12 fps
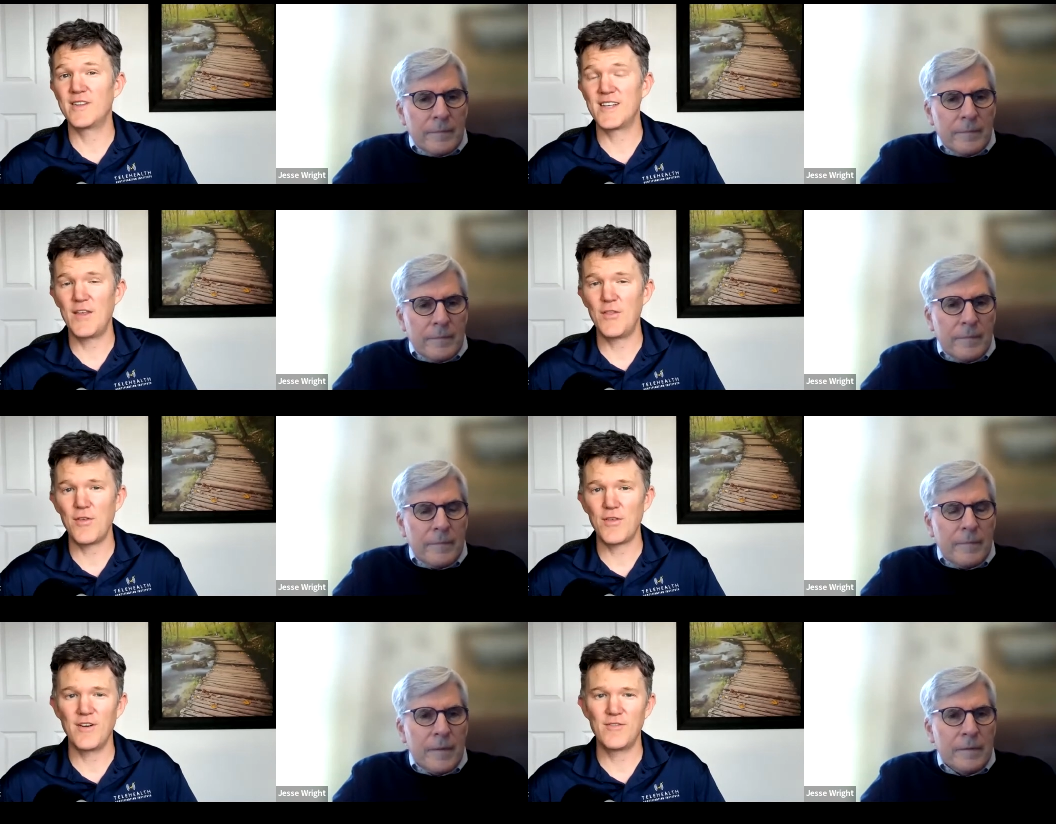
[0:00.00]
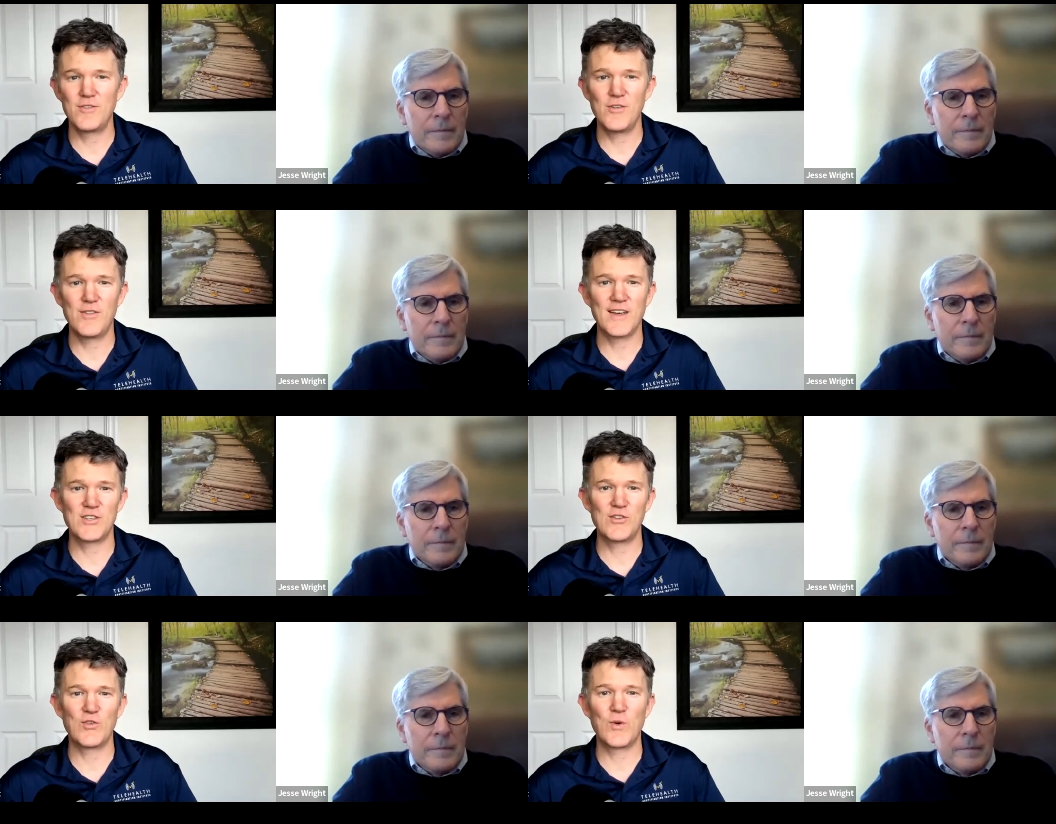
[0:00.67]
Speaker 1: tenth of two
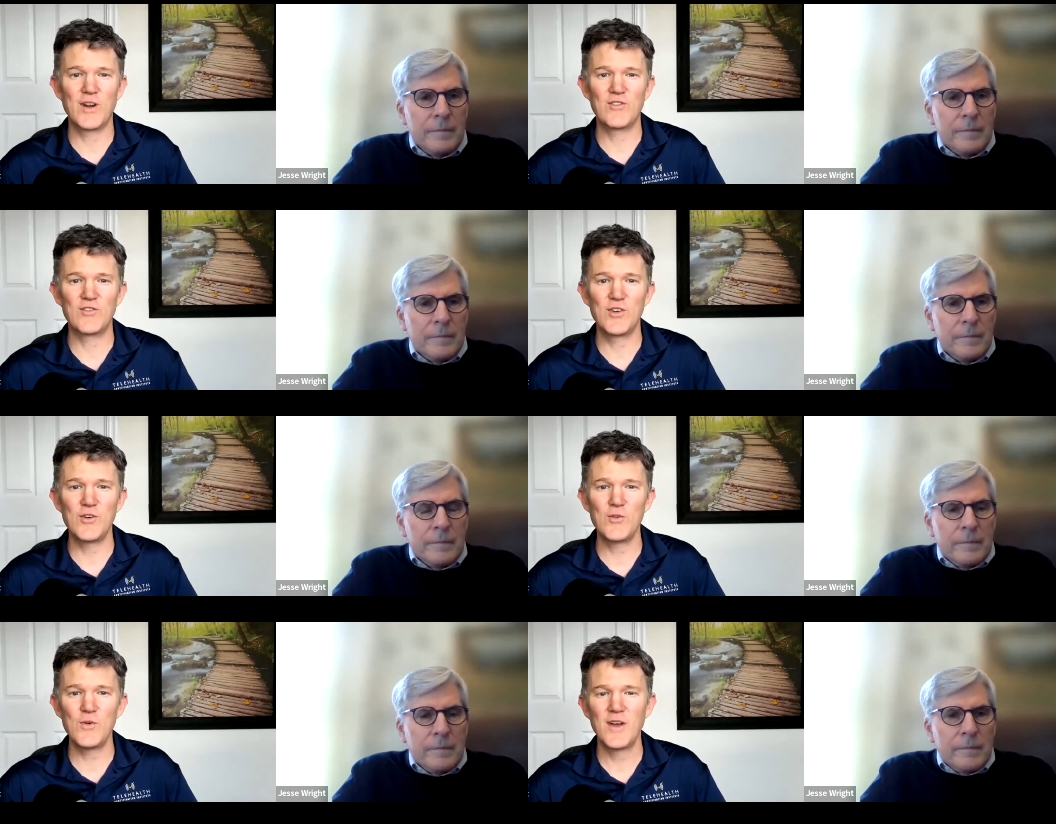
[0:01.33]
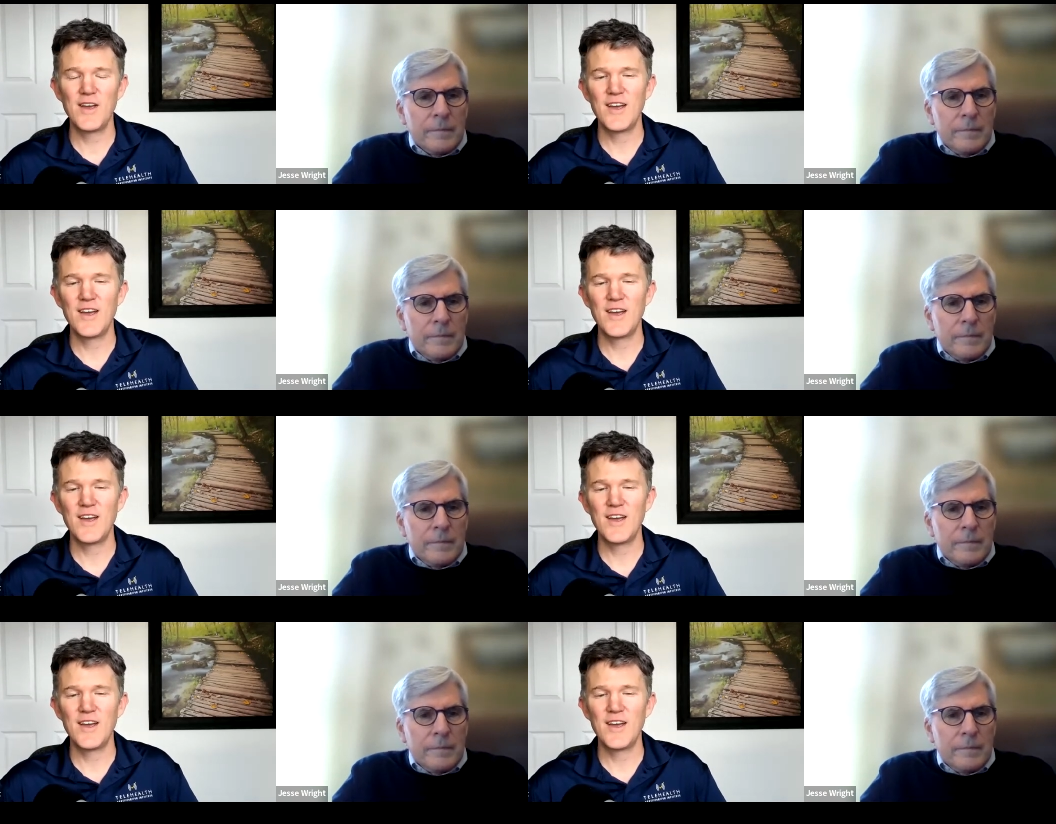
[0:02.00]
thousand twenty-two